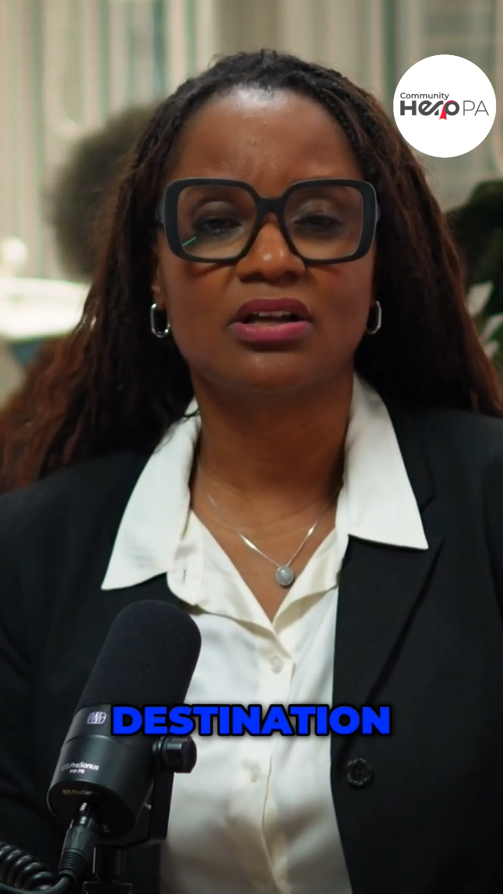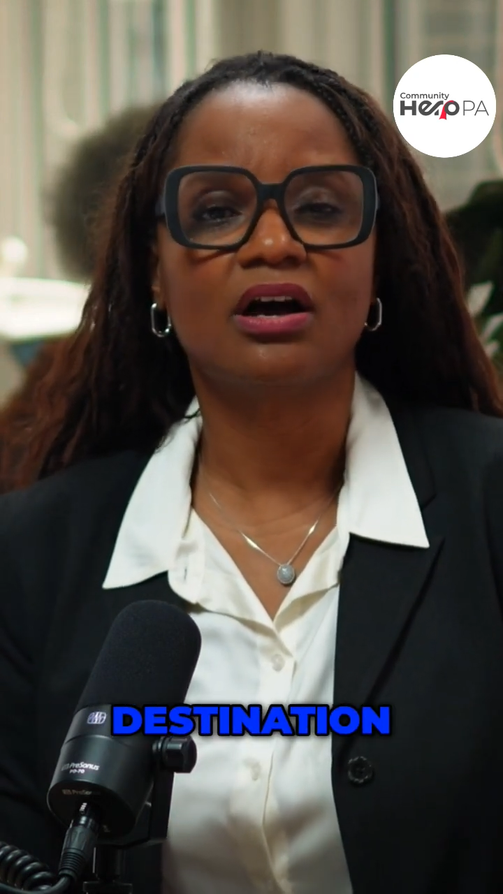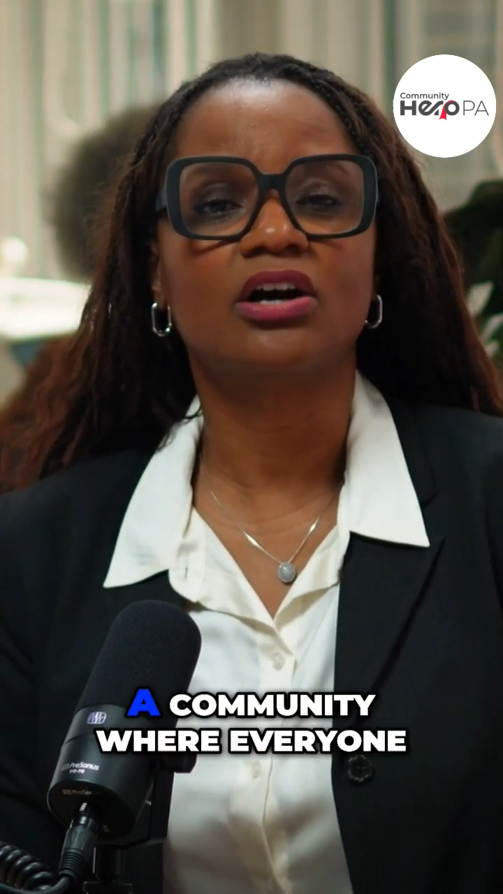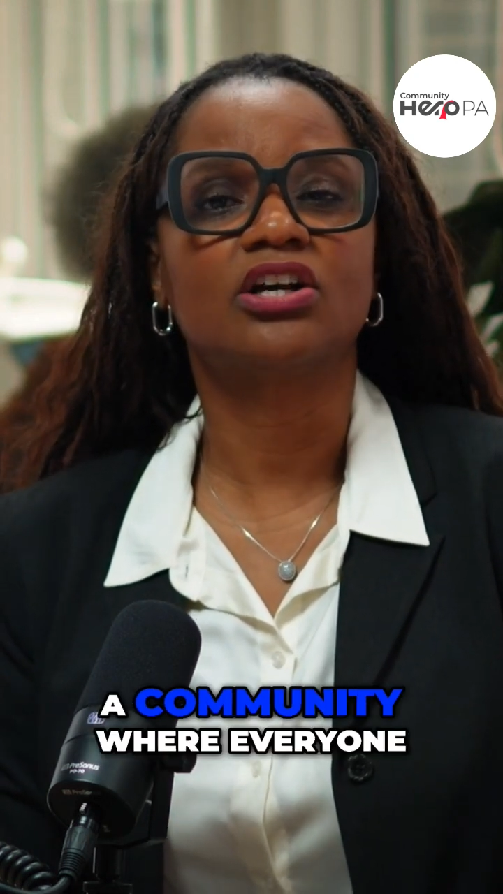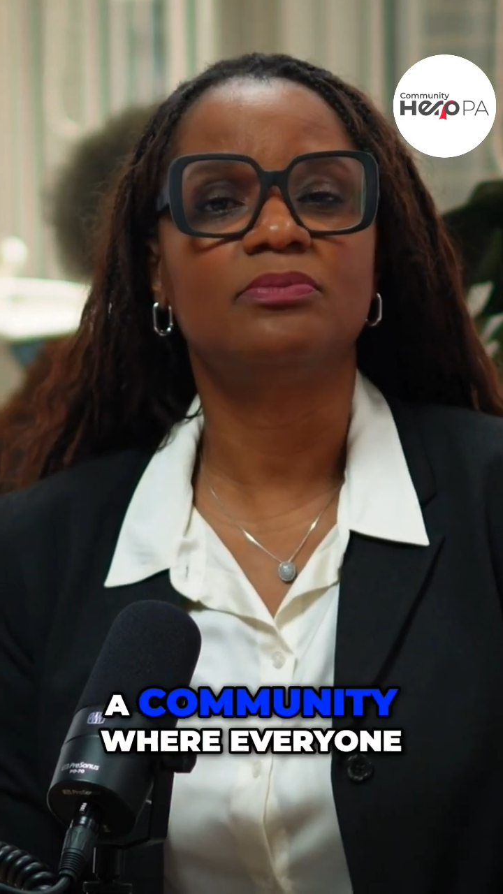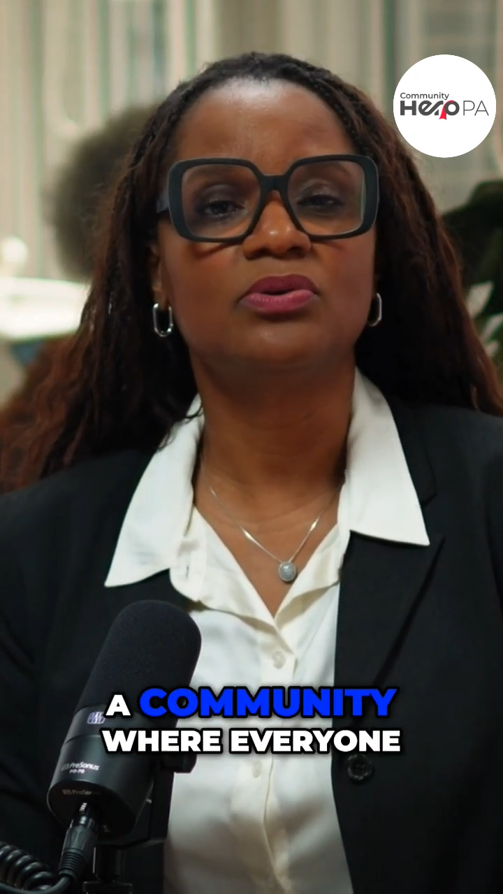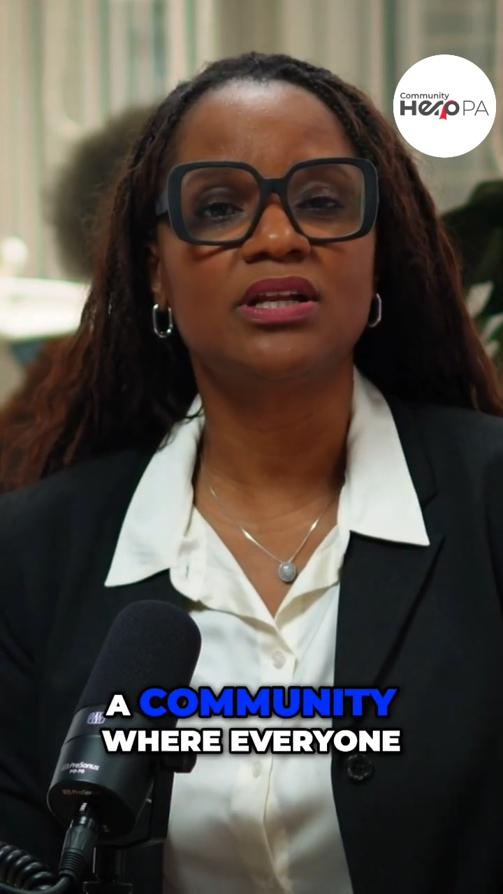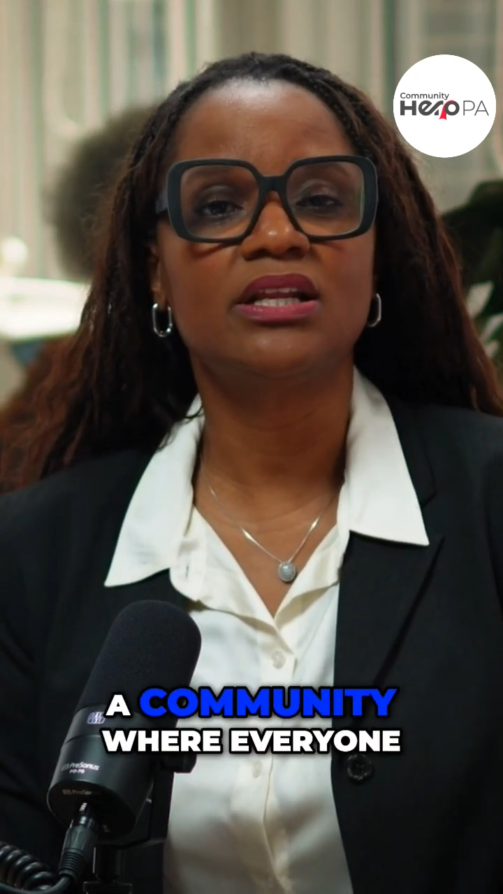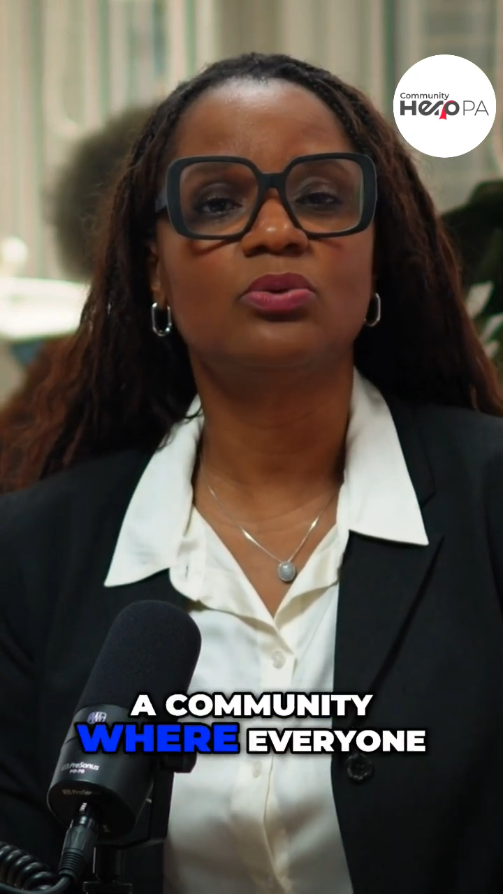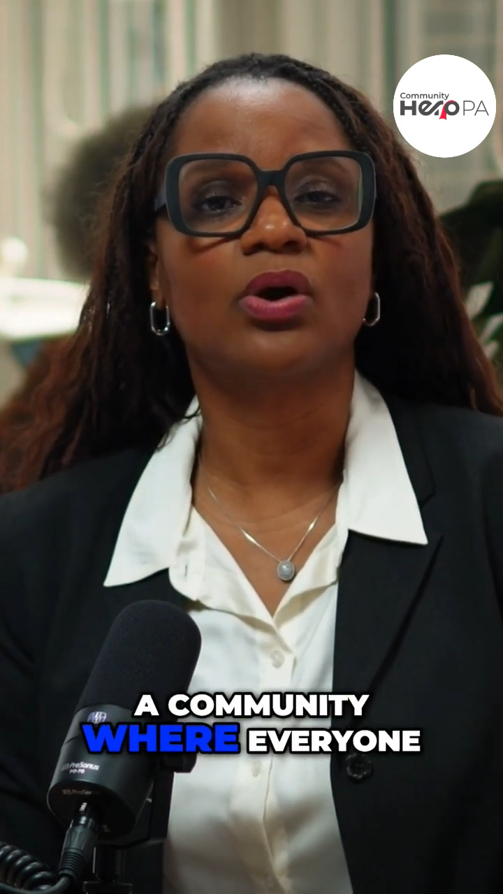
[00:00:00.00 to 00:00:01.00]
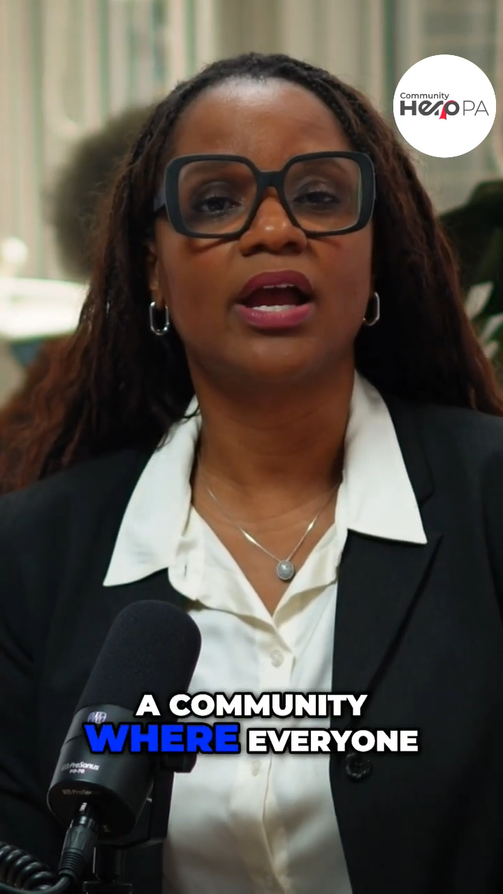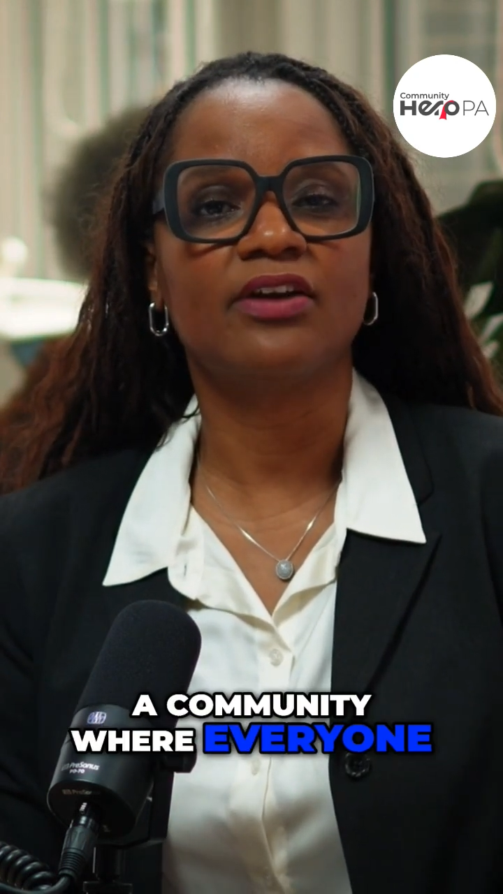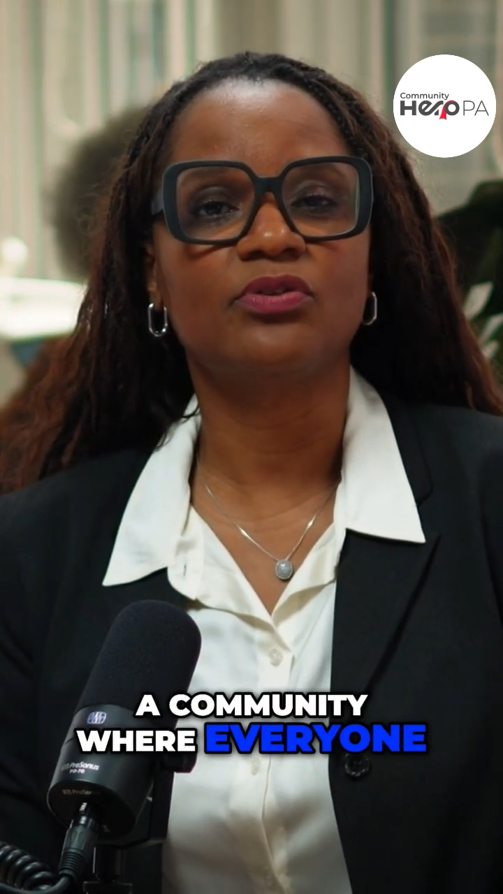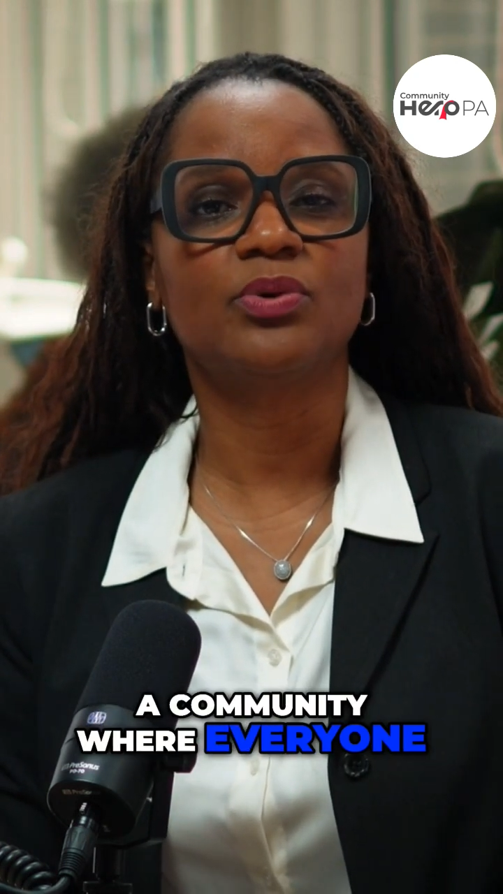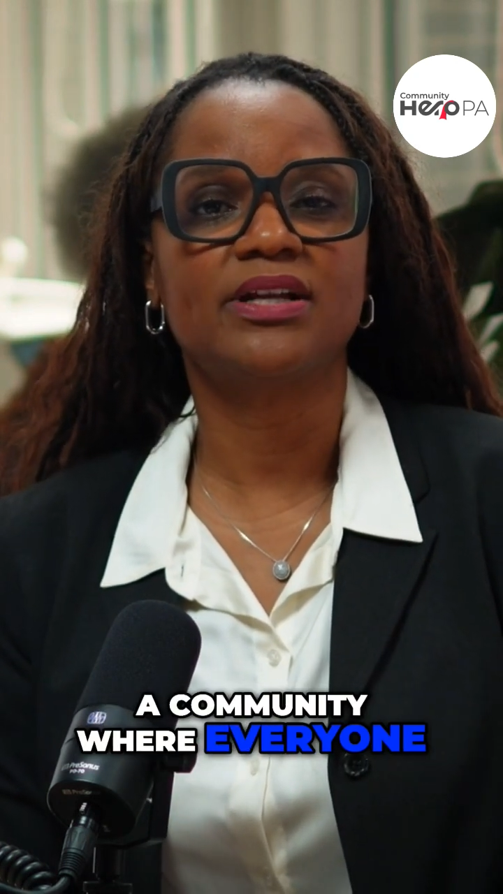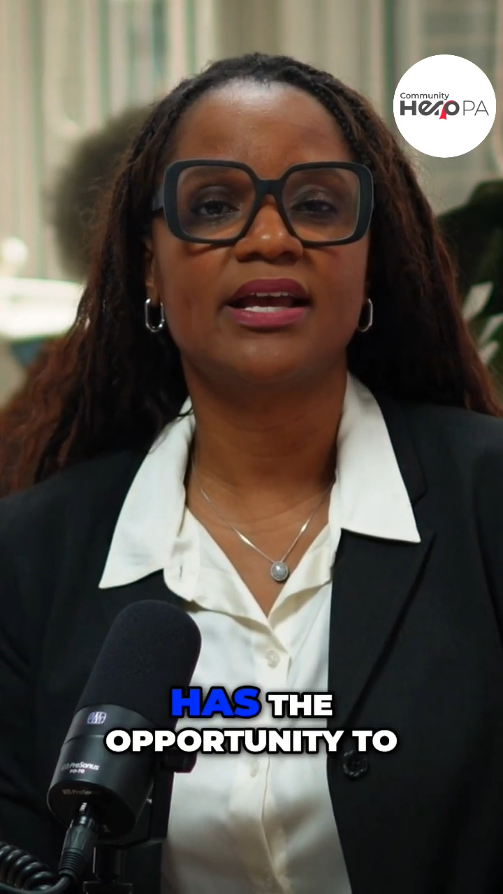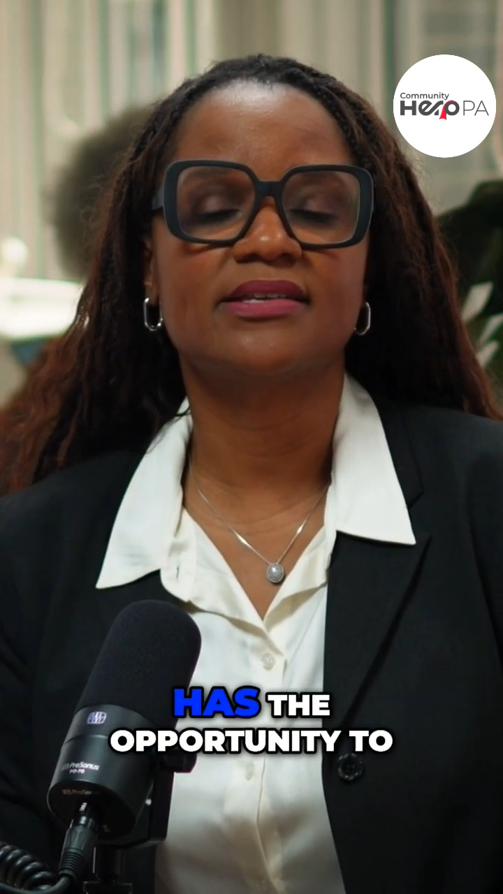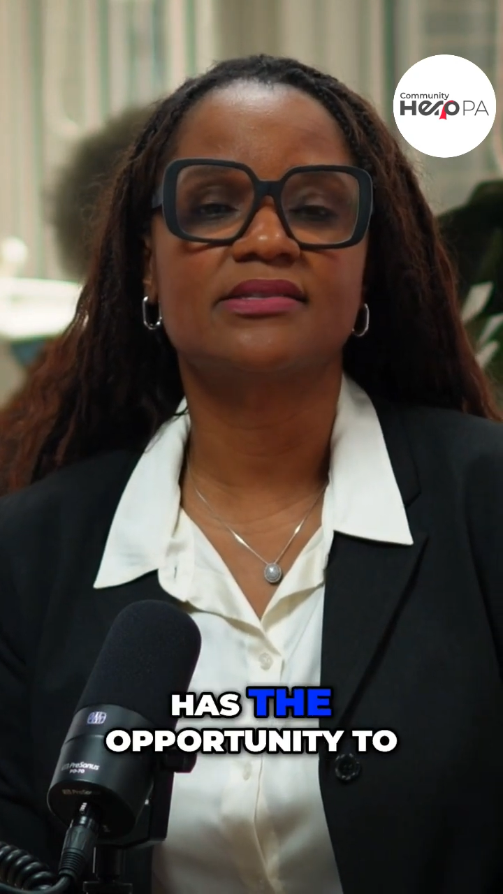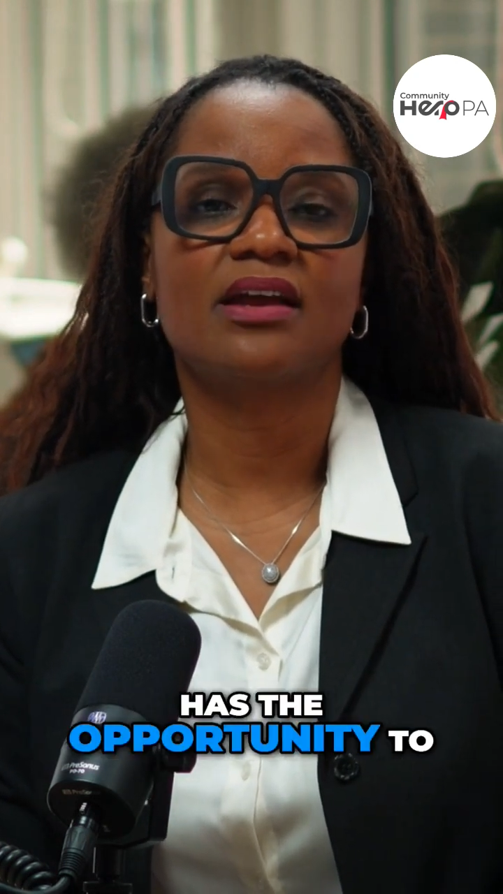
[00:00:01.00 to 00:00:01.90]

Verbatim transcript: a community where everyone has the